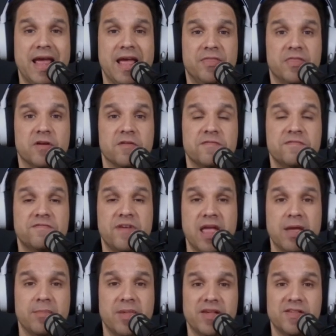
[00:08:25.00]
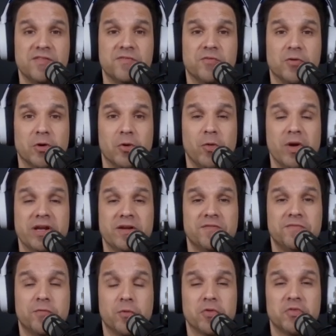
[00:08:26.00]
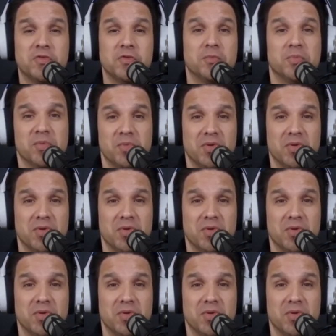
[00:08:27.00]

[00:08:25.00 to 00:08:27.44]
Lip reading: And they're famous for going to four Super